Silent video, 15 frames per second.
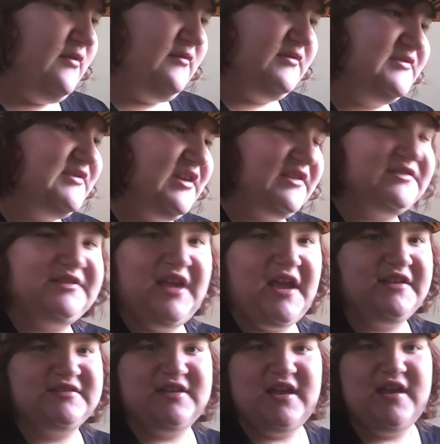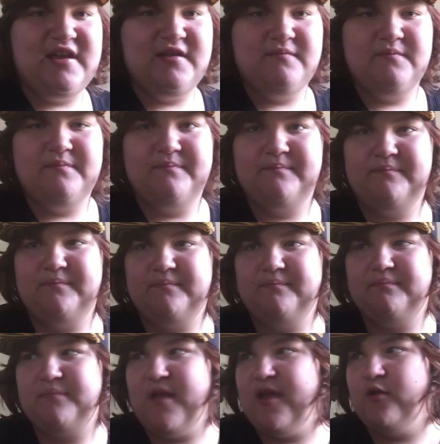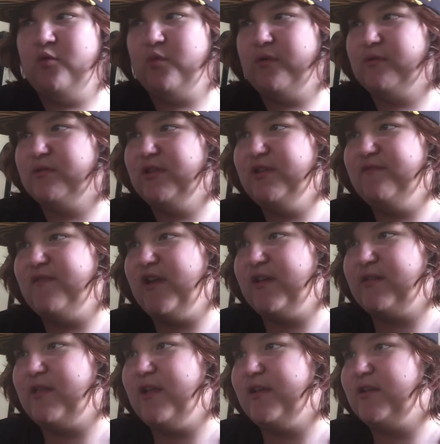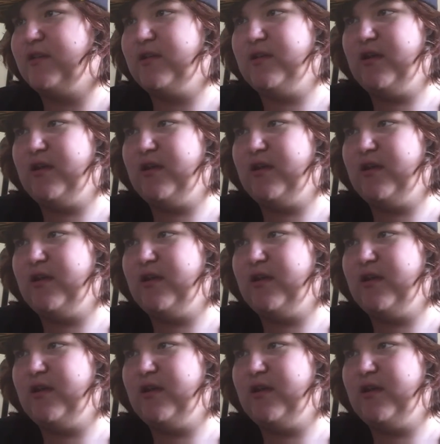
six days in, and we were leaving like